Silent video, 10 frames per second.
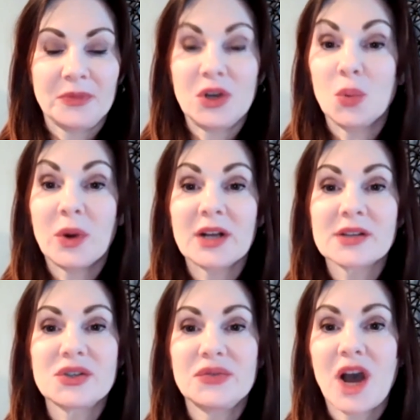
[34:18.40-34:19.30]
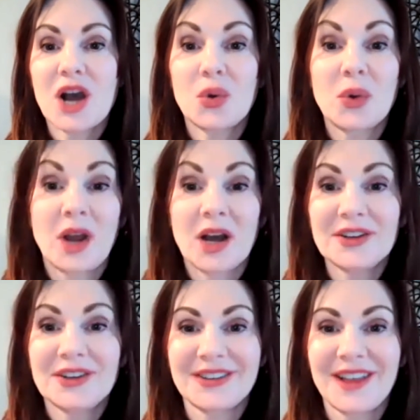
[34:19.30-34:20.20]
what else you've got going on
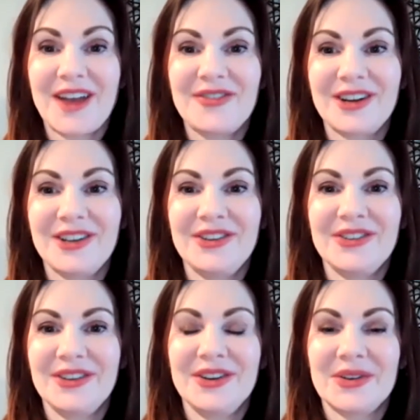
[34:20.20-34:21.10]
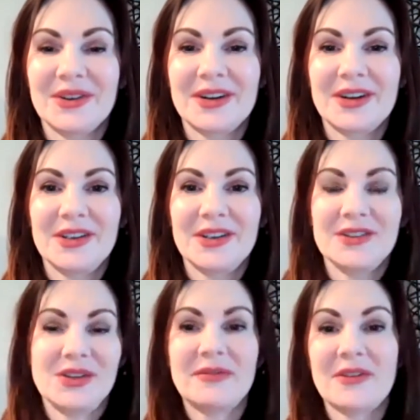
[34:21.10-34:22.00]
in your life. Are you,
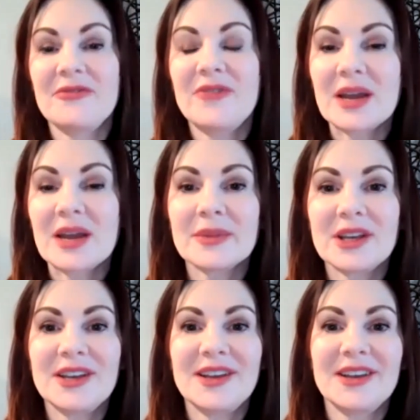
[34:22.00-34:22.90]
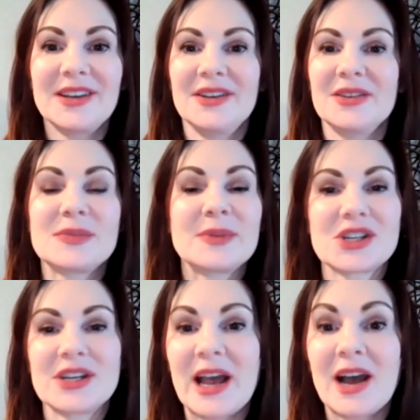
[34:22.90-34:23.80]
do you have a family,
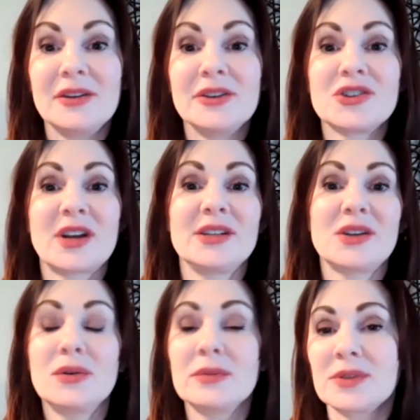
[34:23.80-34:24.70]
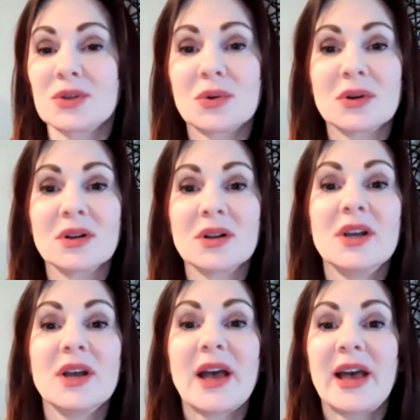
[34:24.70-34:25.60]
especially now you're trying to homeschool
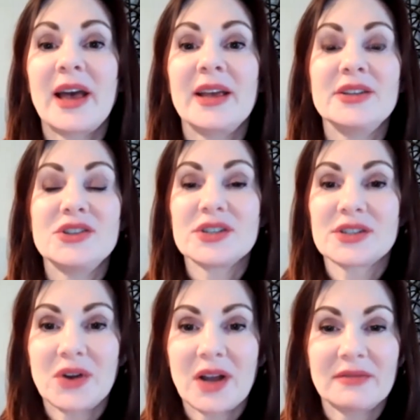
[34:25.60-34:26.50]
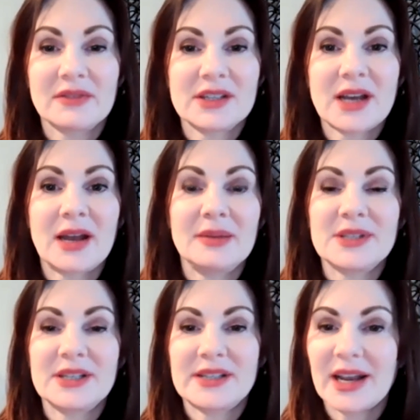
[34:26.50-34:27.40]
and you just don't have the time
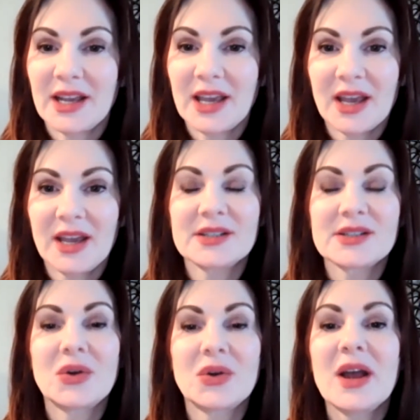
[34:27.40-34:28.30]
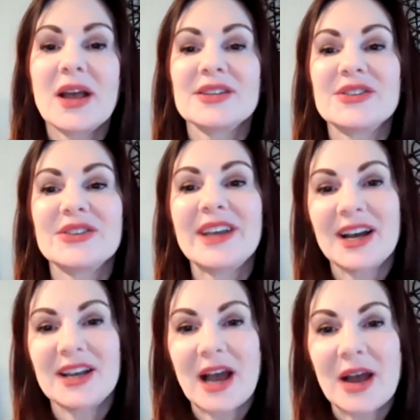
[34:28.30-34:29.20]
to dedicate. So
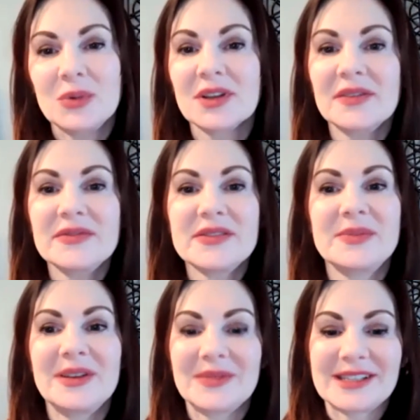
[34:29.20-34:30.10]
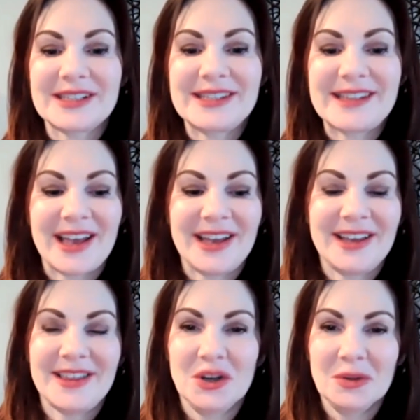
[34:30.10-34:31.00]
yeah, I would love to be able to
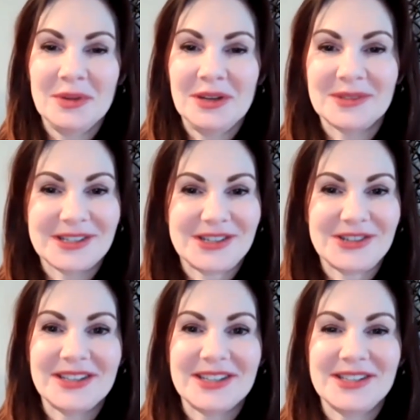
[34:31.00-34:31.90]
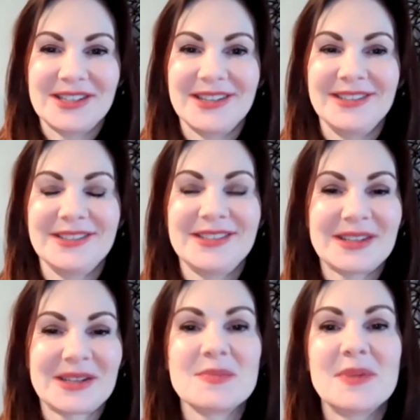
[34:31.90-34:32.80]
say that you'll be able to do this in
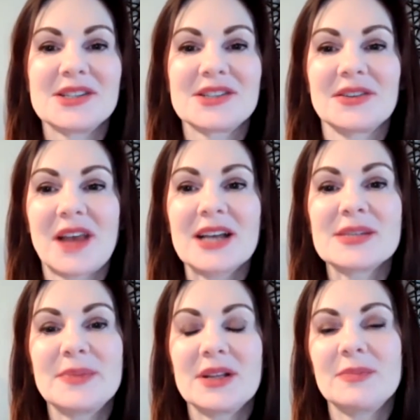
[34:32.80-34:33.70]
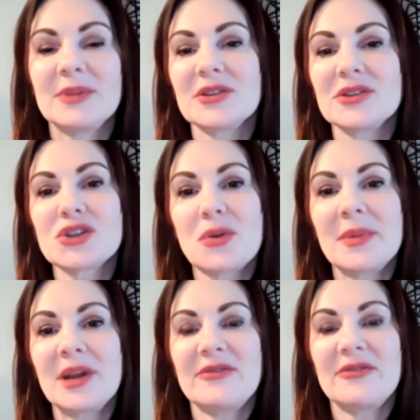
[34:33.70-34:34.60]
6 months or less, but there's so
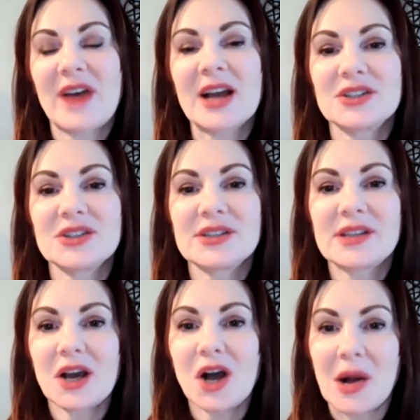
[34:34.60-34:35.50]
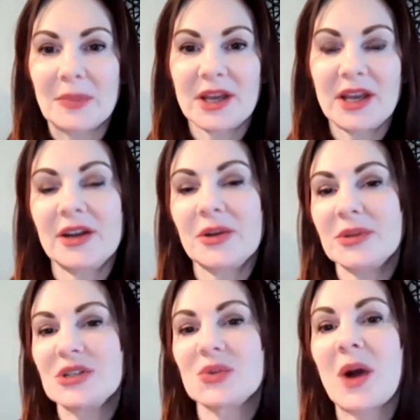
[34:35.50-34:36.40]
many factors that complicate it,
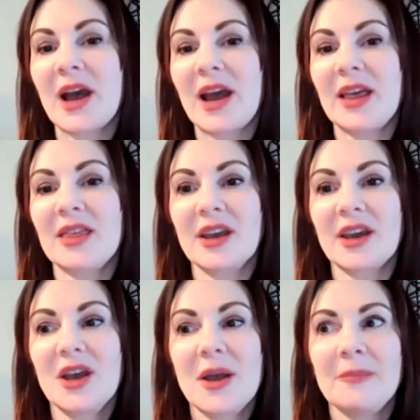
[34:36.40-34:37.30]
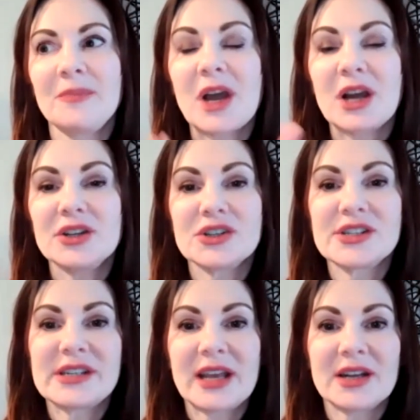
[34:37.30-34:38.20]
which is why I think
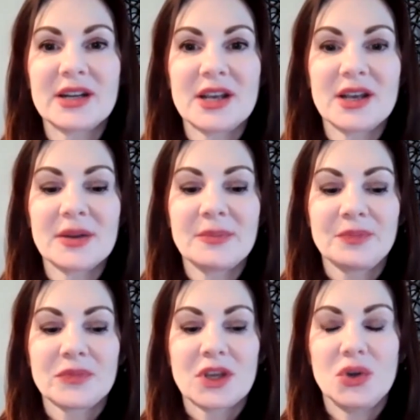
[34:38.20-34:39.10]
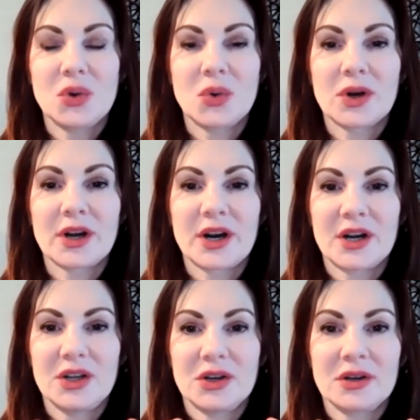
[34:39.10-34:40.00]
understanding your